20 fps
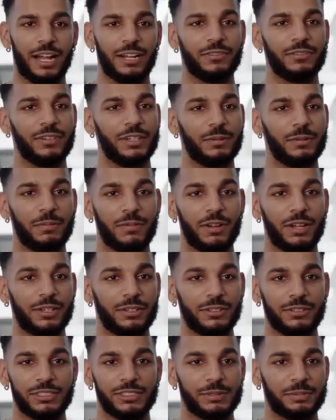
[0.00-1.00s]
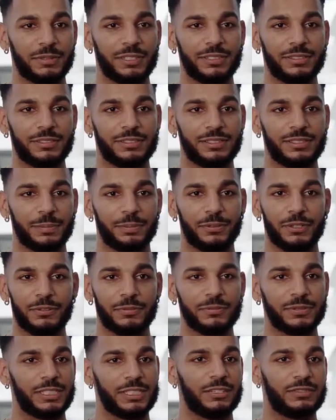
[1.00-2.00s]
I don't really want Usman to
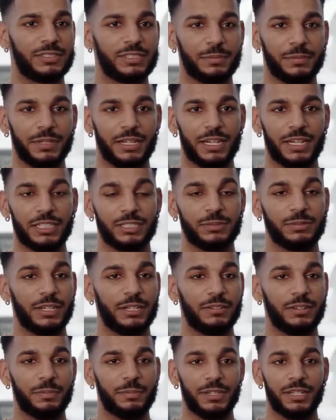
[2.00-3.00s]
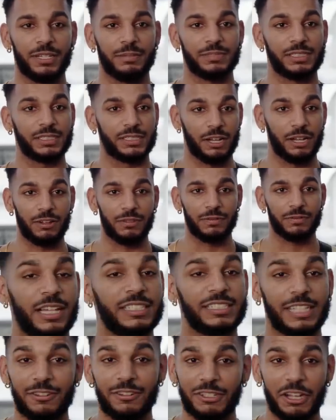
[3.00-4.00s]
prove himself to me. I just want him to be himself.
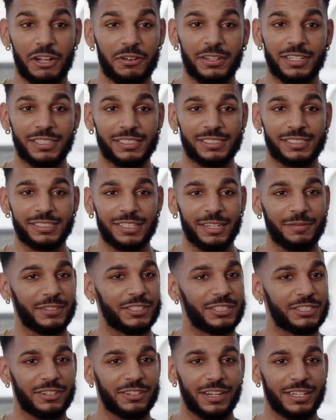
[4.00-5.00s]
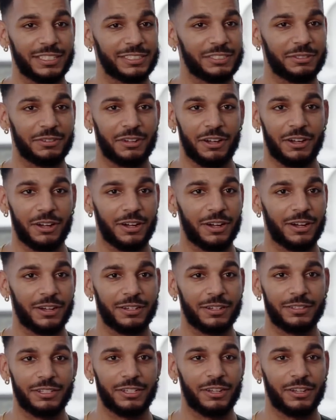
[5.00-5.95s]
Because I'll notice if he's trying too hard.